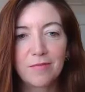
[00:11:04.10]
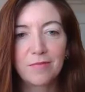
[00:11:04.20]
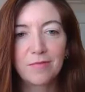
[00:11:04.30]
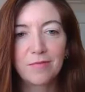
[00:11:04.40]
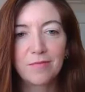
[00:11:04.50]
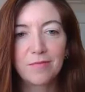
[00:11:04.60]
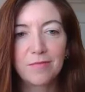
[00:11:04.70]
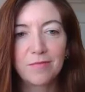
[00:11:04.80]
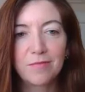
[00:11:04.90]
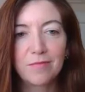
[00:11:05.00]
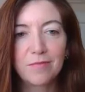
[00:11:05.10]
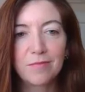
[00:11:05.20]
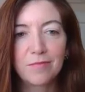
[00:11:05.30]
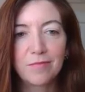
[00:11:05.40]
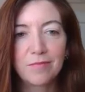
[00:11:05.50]

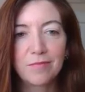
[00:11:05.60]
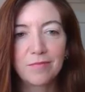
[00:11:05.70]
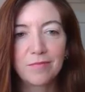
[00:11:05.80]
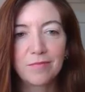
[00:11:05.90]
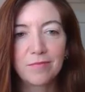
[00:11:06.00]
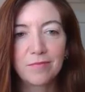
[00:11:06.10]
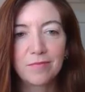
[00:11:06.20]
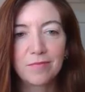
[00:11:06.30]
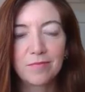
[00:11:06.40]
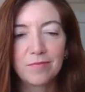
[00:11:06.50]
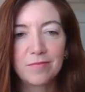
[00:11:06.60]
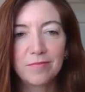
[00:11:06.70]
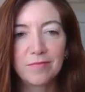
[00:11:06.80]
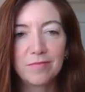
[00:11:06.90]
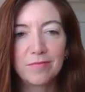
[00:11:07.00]

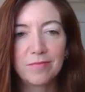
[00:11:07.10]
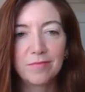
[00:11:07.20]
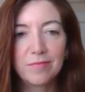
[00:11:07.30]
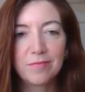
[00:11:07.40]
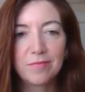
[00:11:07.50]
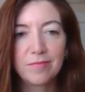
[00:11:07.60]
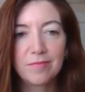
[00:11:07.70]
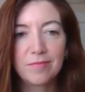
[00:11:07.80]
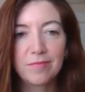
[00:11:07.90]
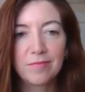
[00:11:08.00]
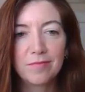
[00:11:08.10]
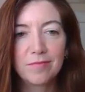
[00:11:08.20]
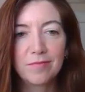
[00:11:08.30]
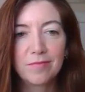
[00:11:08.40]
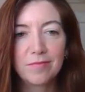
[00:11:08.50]

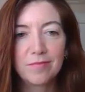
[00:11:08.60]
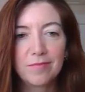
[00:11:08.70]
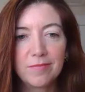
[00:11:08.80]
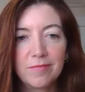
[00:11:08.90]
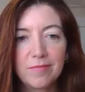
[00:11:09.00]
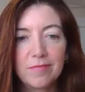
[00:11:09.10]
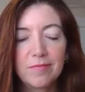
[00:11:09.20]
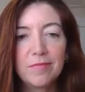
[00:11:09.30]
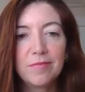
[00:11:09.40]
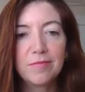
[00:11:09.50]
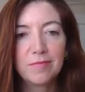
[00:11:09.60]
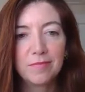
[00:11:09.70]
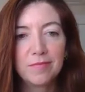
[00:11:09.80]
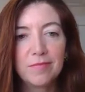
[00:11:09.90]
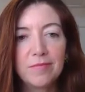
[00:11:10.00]

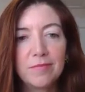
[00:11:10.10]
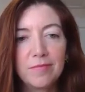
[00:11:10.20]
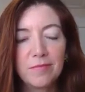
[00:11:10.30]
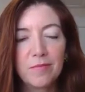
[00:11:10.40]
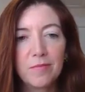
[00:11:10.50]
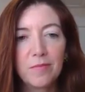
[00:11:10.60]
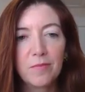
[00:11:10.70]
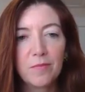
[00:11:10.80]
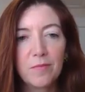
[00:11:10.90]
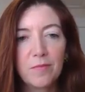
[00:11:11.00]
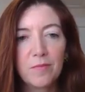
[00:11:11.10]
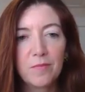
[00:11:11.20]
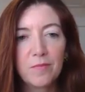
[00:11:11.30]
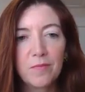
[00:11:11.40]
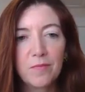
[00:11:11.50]

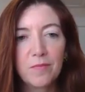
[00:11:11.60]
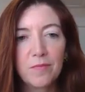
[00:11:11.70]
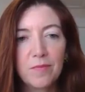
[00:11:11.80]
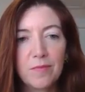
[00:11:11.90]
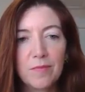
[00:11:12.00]
(silent)